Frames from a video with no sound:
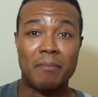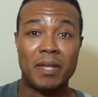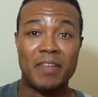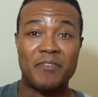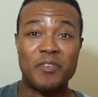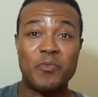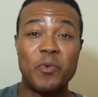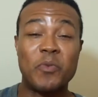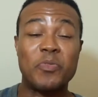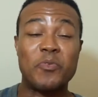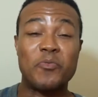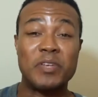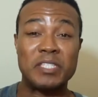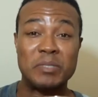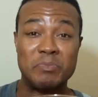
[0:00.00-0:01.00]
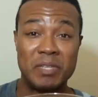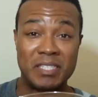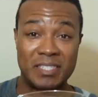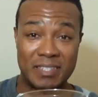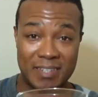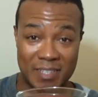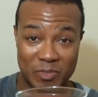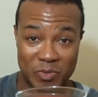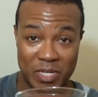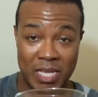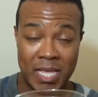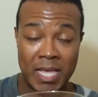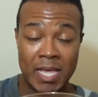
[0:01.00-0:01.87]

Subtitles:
But if you want the recipe to this one,